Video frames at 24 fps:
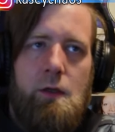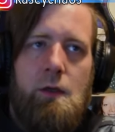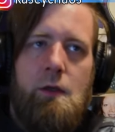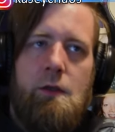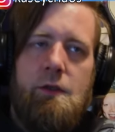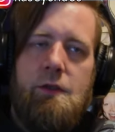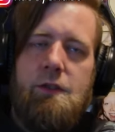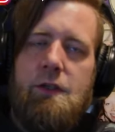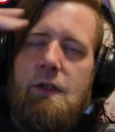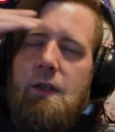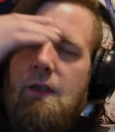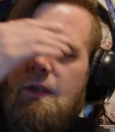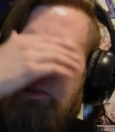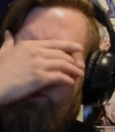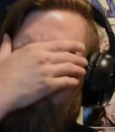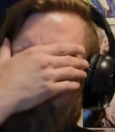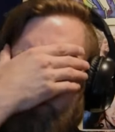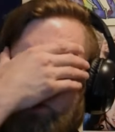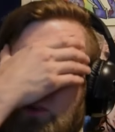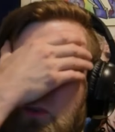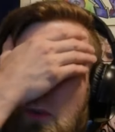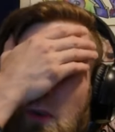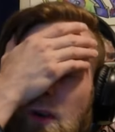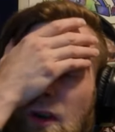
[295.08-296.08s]
Jesus
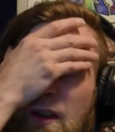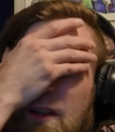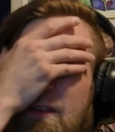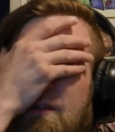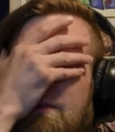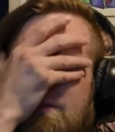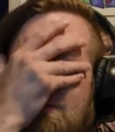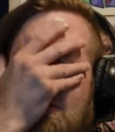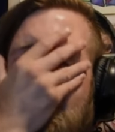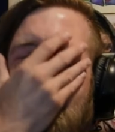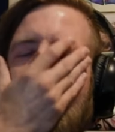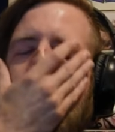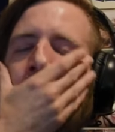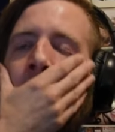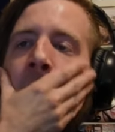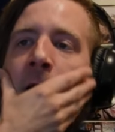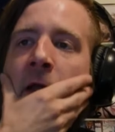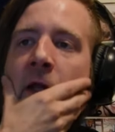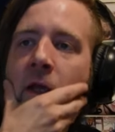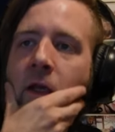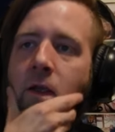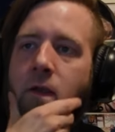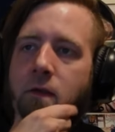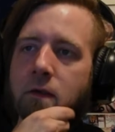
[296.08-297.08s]
Christ, man,
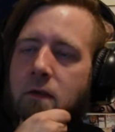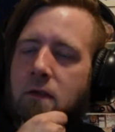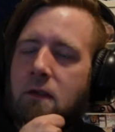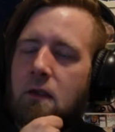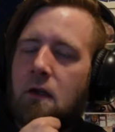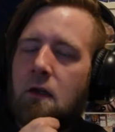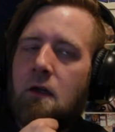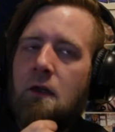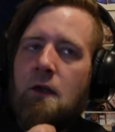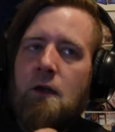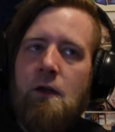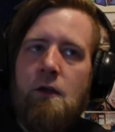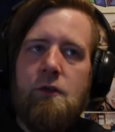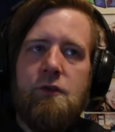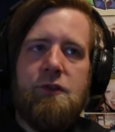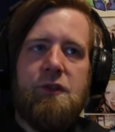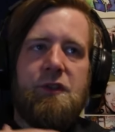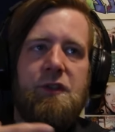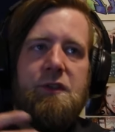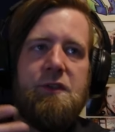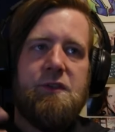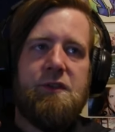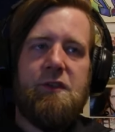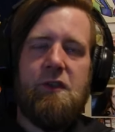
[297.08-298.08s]
like, oh,
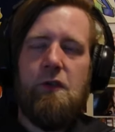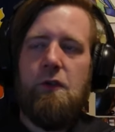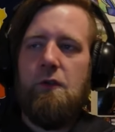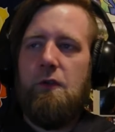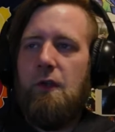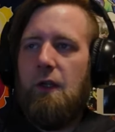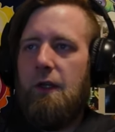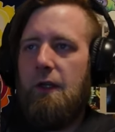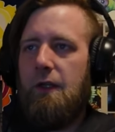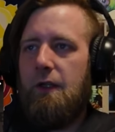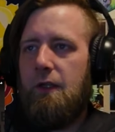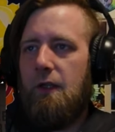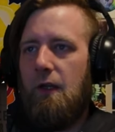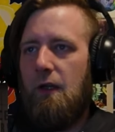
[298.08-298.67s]
she is so, like,